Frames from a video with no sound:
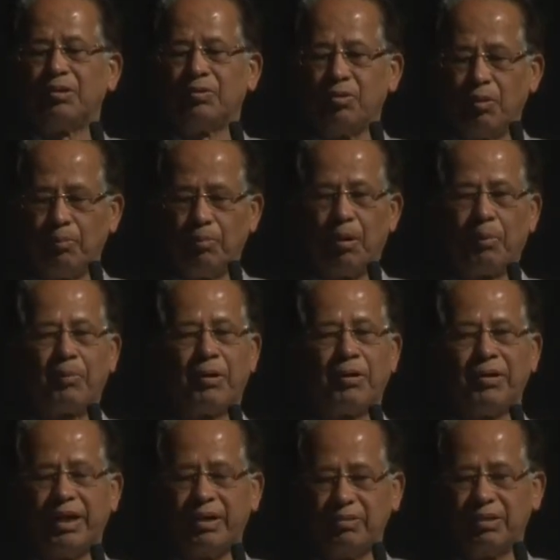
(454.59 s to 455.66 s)
through
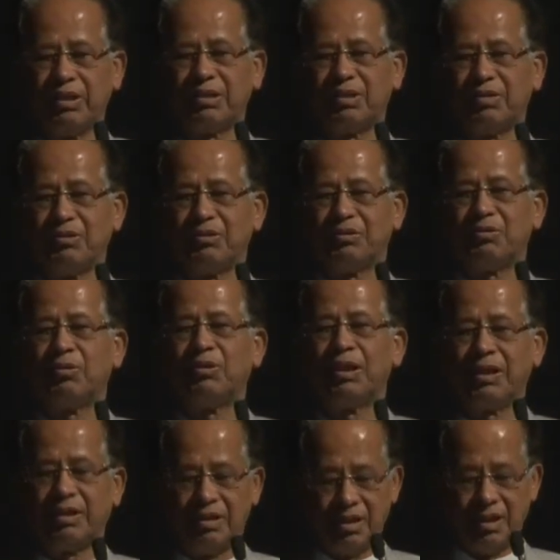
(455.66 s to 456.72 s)
proper education, so
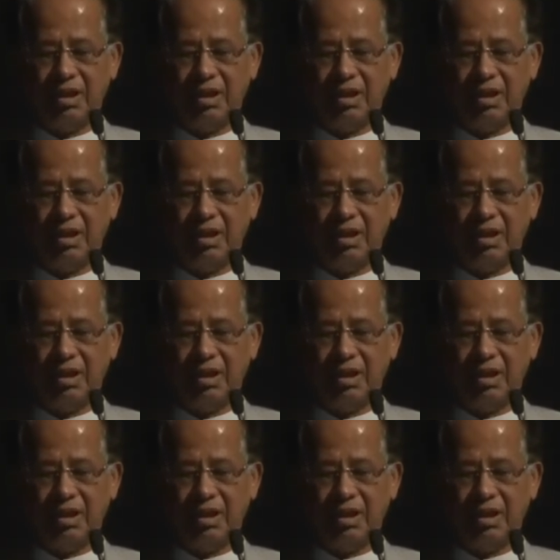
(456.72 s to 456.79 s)
that